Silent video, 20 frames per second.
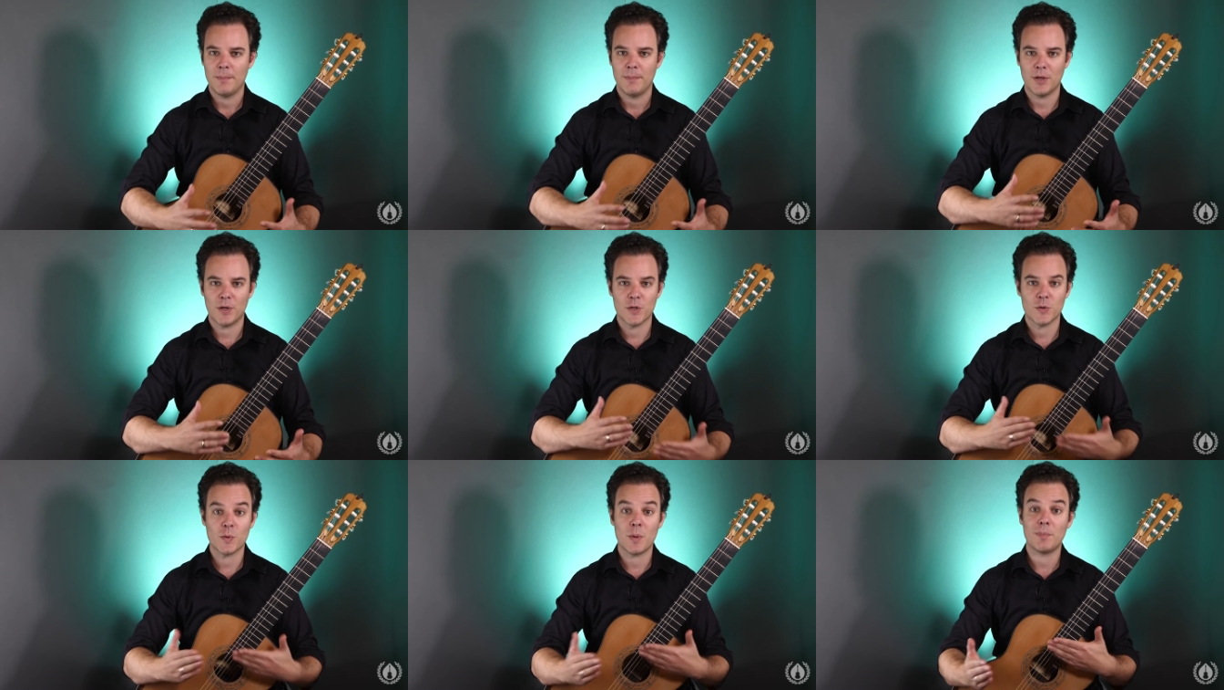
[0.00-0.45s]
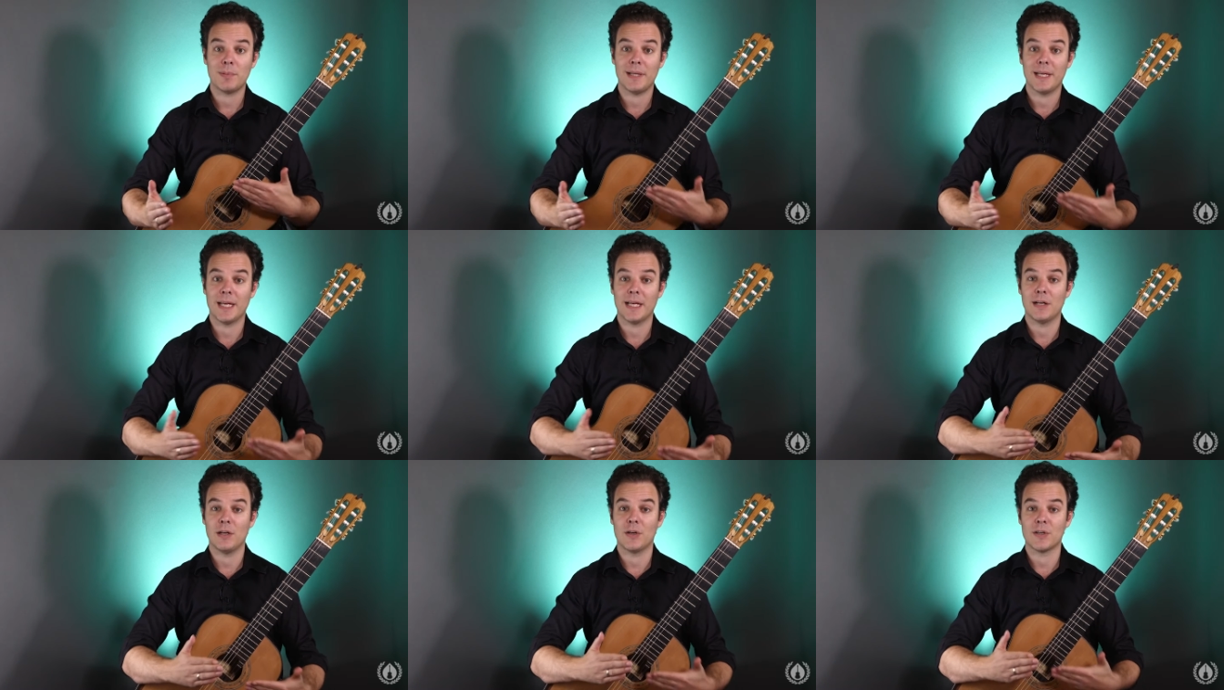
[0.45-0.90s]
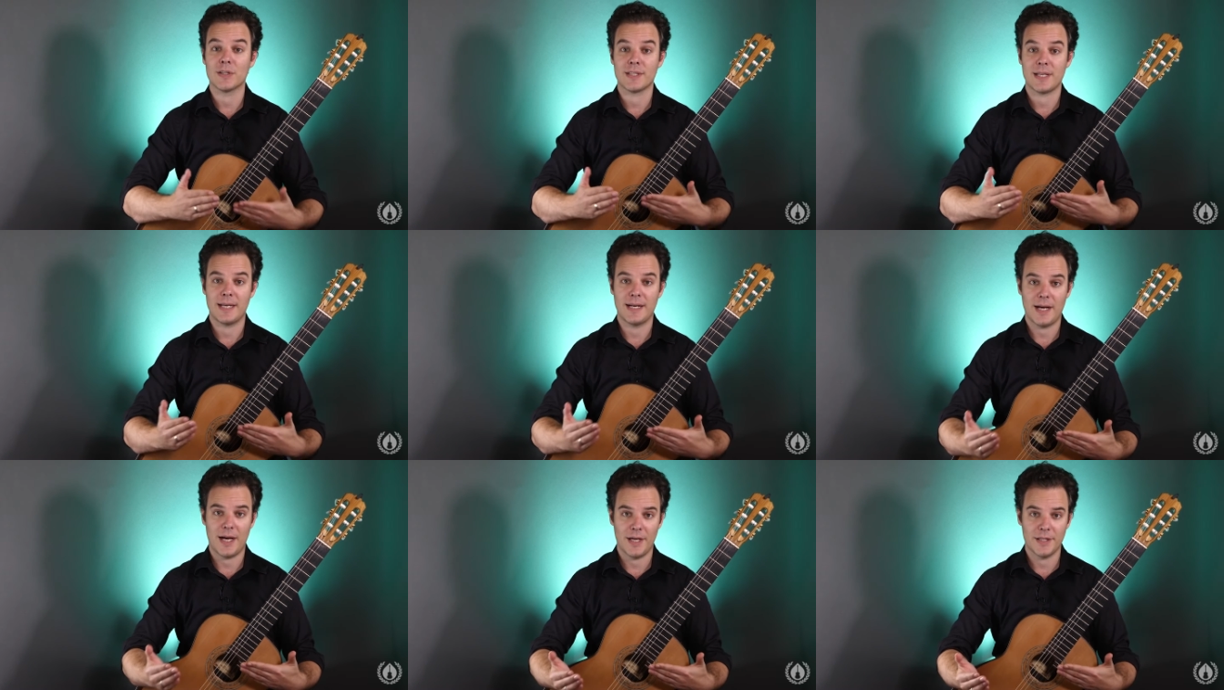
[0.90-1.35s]
because we're playing
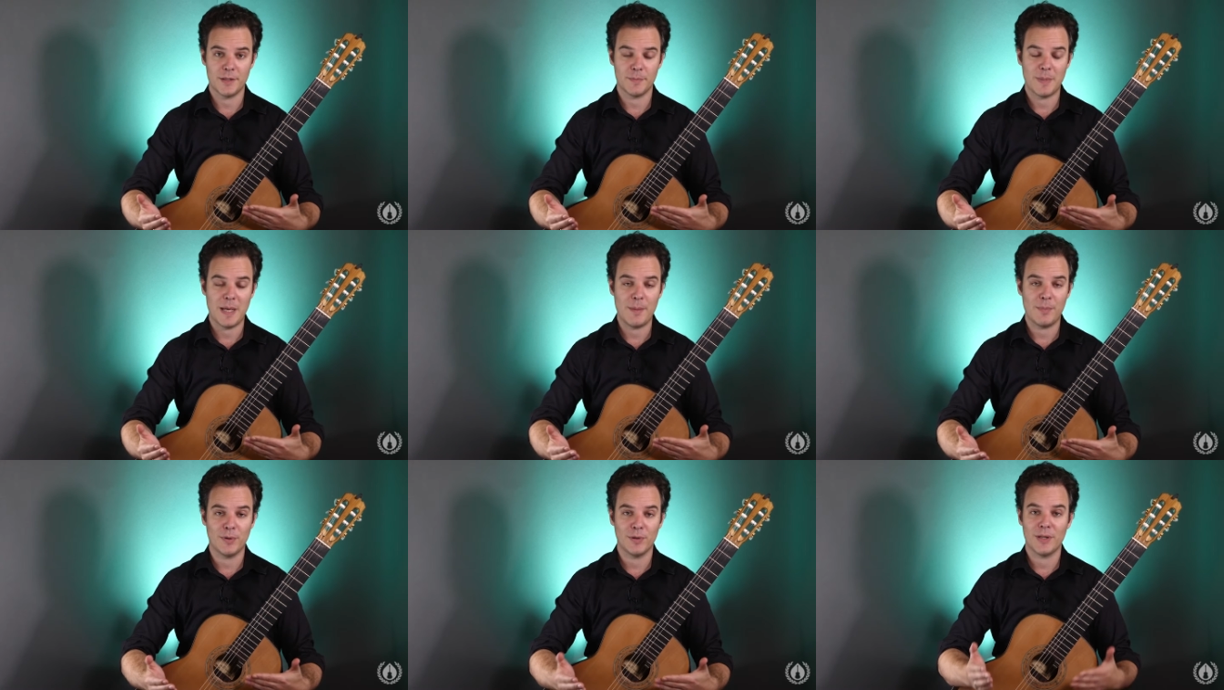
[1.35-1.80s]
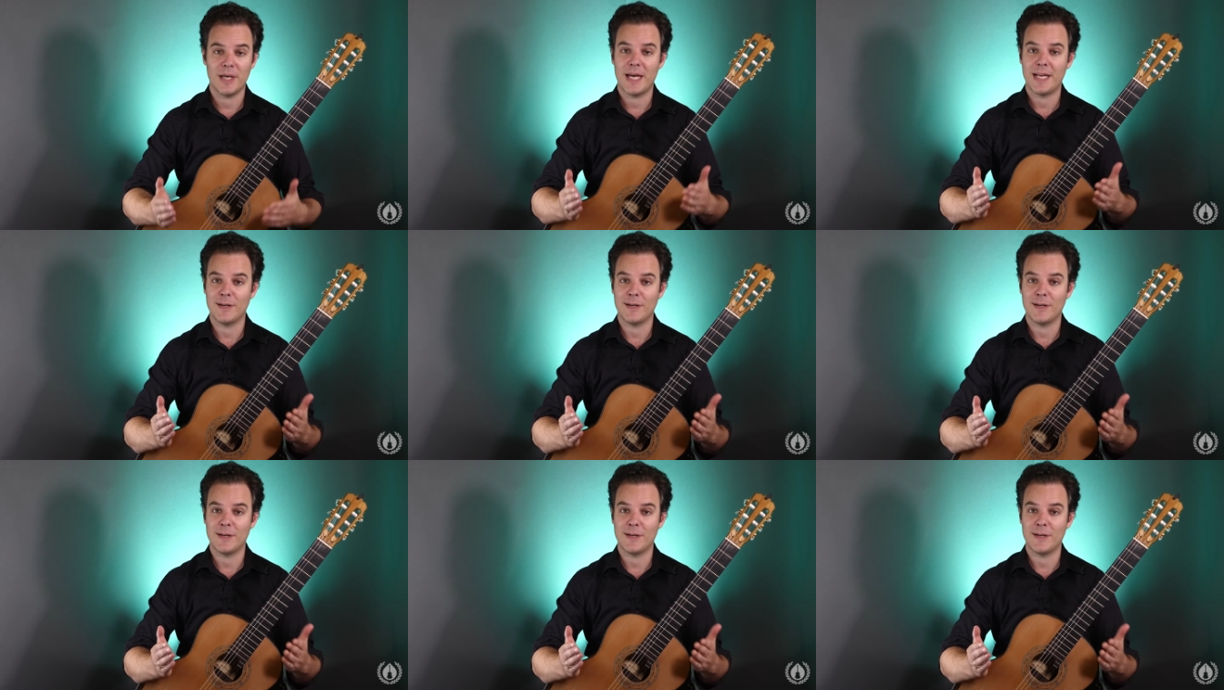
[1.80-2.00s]
alongside other people,